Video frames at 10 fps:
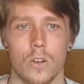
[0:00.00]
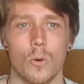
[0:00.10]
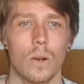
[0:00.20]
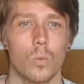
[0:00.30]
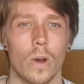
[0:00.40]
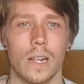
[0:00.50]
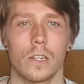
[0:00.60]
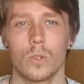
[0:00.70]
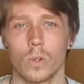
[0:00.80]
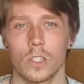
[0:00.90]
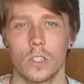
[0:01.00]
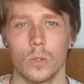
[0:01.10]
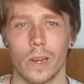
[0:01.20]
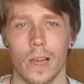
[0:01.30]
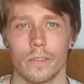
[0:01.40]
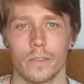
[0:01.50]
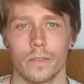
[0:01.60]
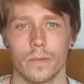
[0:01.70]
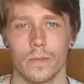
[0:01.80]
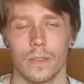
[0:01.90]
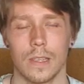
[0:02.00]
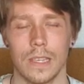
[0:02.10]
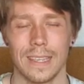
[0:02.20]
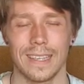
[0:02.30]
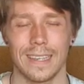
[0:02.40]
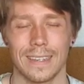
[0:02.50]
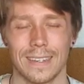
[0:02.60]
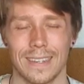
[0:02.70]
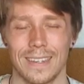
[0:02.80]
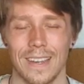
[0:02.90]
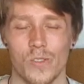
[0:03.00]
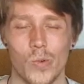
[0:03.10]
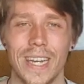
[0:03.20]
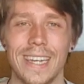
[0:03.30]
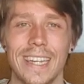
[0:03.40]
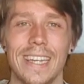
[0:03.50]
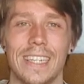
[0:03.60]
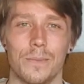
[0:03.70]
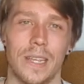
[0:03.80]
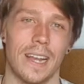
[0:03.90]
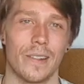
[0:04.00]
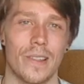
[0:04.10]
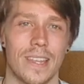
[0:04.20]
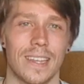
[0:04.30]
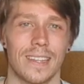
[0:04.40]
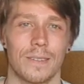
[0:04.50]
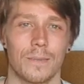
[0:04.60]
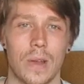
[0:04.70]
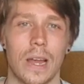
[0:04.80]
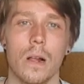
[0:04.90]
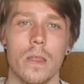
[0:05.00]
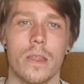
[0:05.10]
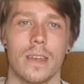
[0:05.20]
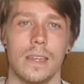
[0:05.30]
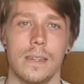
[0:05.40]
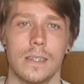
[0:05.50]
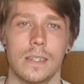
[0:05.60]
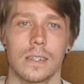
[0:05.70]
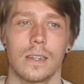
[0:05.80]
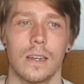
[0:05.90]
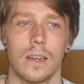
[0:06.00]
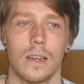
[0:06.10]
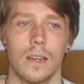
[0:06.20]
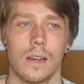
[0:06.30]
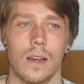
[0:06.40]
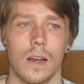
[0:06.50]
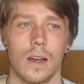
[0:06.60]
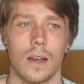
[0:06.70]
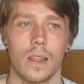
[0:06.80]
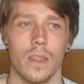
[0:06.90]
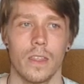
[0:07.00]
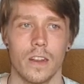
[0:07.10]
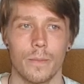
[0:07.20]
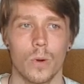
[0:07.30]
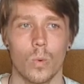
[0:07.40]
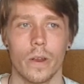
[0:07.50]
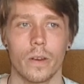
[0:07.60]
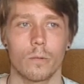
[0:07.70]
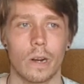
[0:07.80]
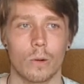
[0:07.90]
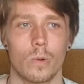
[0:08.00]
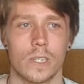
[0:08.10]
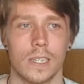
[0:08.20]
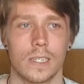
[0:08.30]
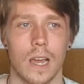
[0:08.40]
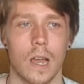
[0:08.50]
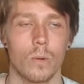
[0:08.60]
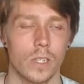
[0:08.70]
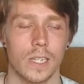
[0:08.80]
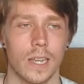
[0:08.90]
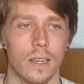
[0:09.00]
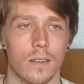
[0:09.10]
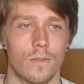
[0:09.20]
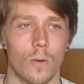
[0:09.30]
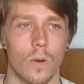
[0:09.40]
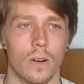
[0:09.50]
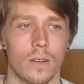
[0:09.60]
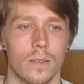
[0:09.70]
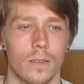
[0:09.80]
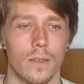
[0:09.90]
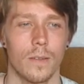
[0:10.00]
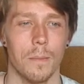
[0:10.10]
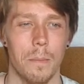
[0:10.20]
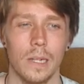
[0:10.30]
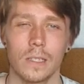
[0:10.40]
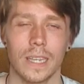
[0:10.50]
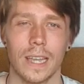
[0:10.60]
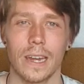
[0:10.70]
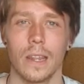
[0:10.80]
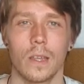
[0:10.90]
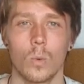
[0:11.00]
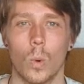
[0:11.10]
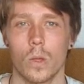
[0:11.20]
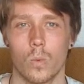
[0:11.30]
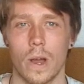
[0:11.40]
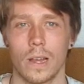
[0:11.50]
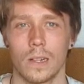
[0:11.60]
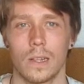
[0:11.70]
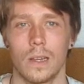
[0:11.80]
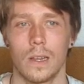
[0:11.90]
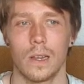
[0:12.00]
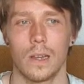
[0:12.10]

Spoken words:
no matter what else you want to do in life, we need to be healthy. Health is the number one requisite, I would say, for building anything worthwhile